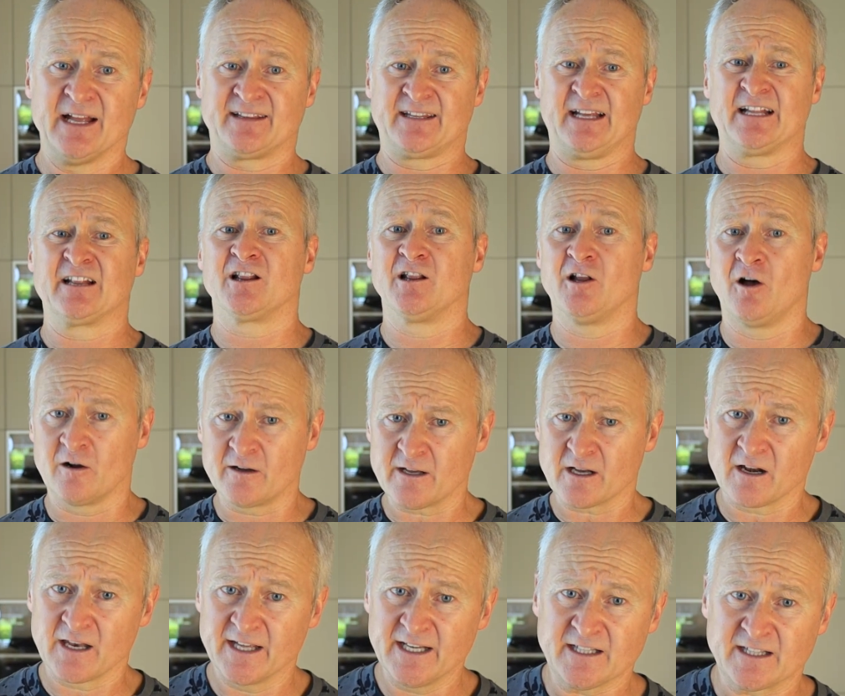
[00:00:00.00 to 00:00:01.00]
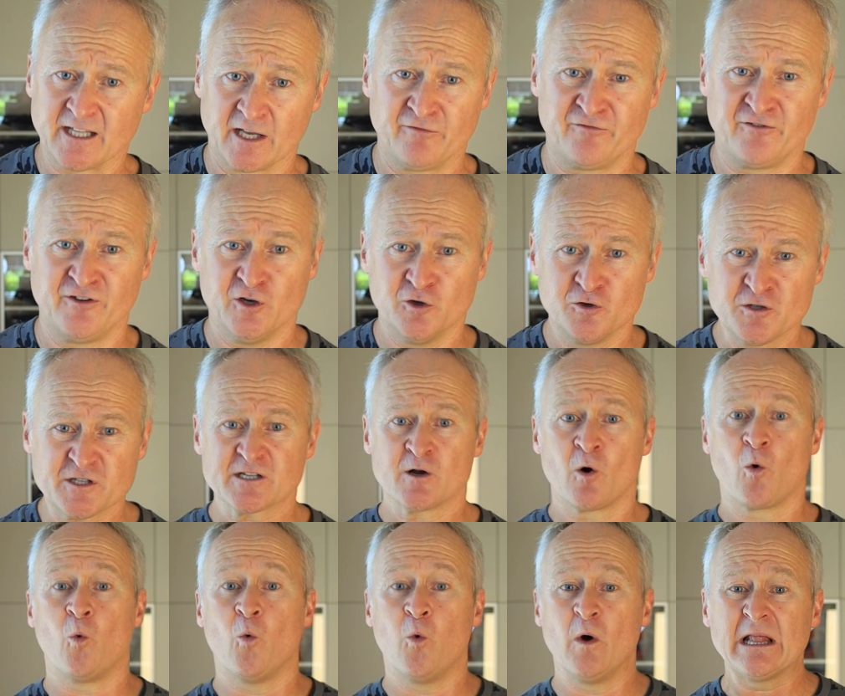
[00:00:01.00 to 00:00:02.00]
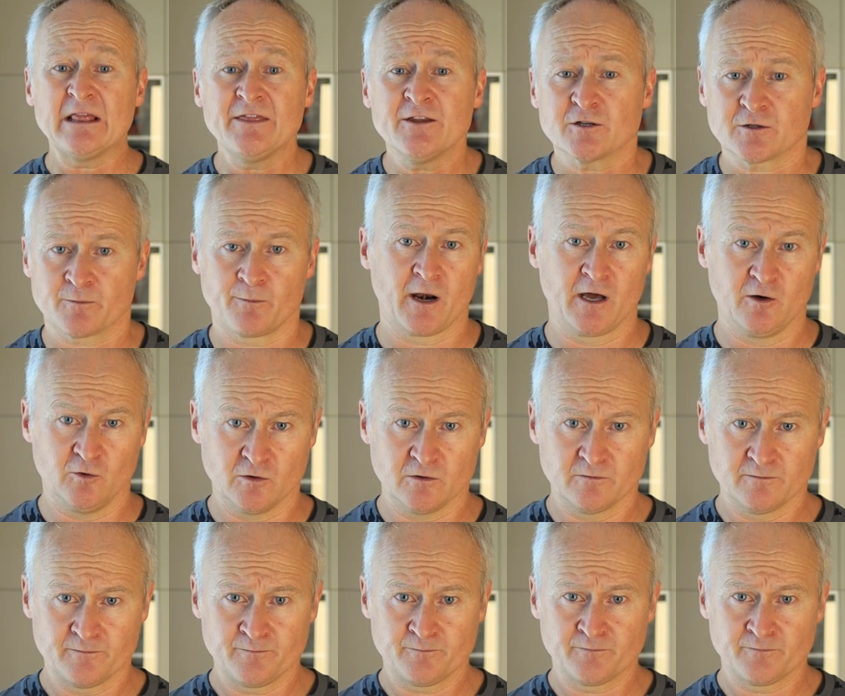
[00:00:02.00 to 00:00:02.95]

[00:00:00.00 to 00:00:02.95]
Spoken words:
then logically the fuse will not blow.